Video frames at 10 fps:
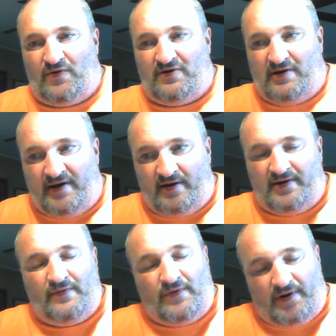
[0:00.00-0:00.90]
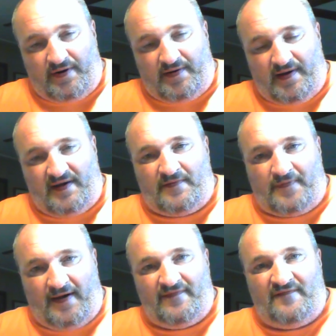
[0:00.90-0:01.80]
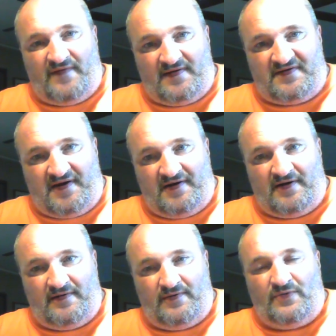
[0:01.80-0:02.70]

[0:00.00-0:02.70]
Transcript: legally work as a private investigator